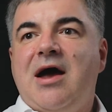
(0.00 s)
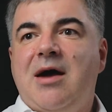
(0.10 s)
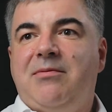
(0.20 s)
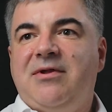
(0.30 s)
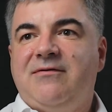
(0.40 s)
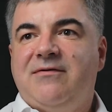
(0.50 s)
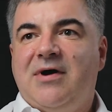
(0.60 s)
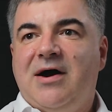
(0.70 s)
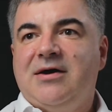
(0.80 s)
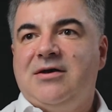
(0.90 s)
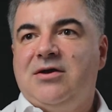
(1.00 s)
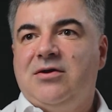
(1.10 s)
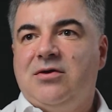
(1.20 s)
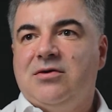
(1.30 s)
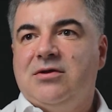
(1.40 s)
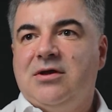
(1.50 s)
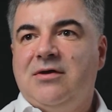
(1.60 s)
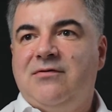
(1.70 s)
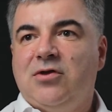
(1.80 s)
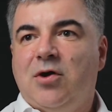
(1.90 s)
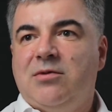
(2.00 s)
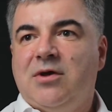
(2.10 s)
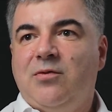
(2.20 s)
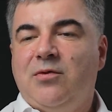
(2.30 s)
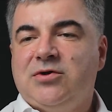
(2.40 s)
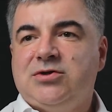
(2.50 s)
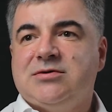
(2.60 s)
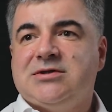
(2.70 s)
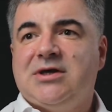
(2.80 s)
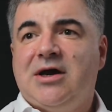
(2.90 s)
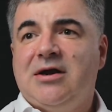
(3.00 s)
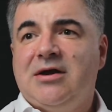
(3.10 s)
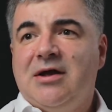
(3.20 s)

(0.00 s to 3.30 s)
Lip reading: amplify the phenomena which you study.